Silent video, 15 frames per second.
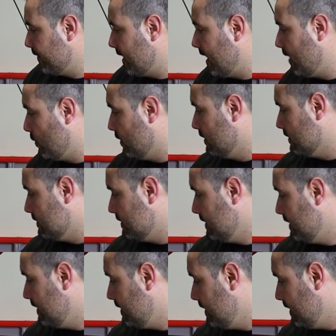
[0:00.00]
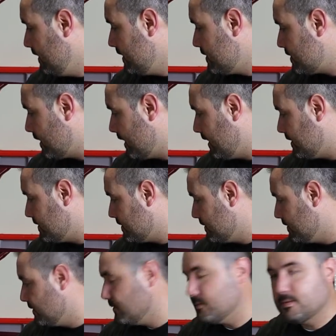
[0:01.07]
I will try
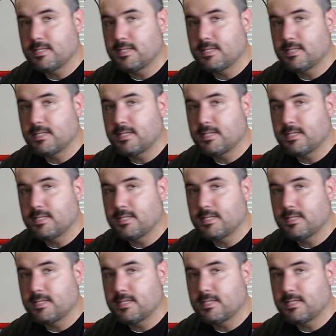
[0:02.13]
to